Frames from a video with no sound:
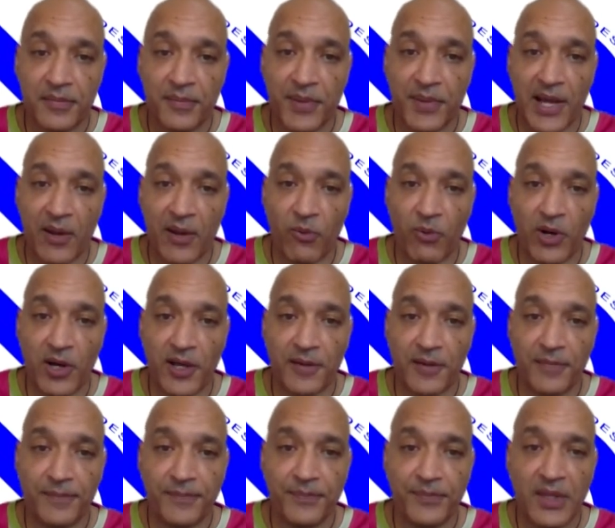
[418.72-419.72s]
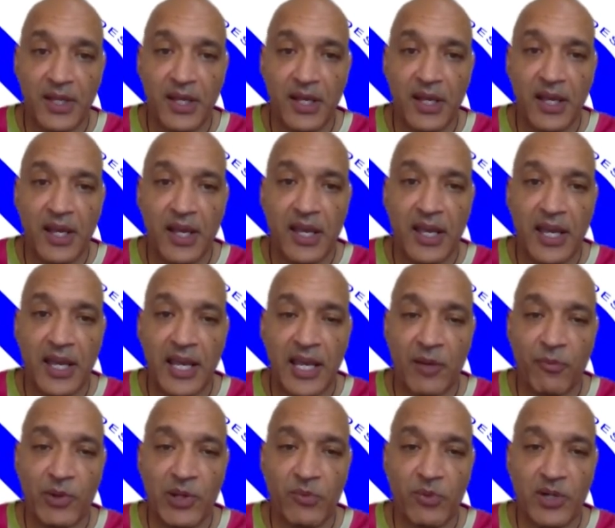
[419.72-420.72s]
by 1.
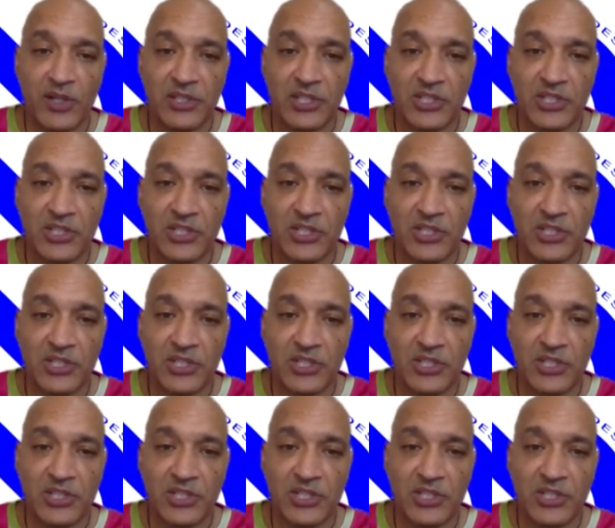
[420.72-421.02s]
And we want to